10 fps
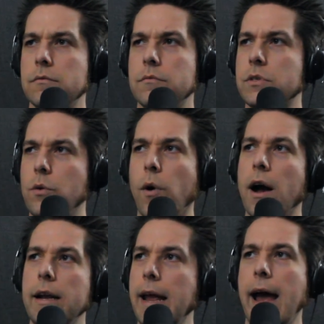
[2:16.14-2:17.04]

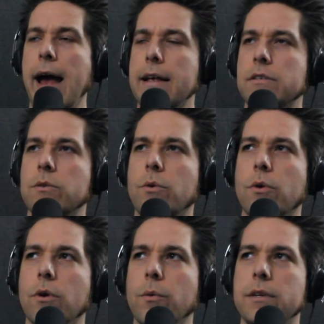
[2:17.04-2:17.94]
Squadcast,
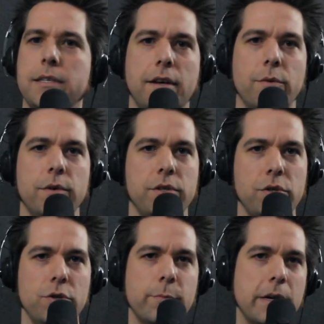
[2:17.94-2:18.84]
or what's the other one,
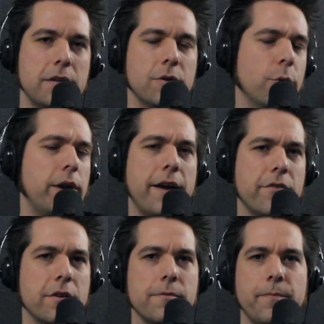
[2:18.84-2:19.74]
Zoom or
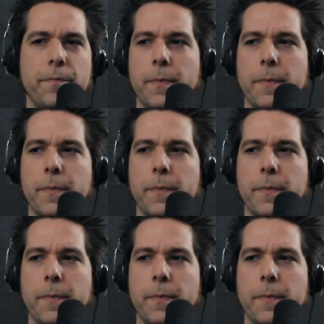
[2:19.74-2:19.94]
whatever.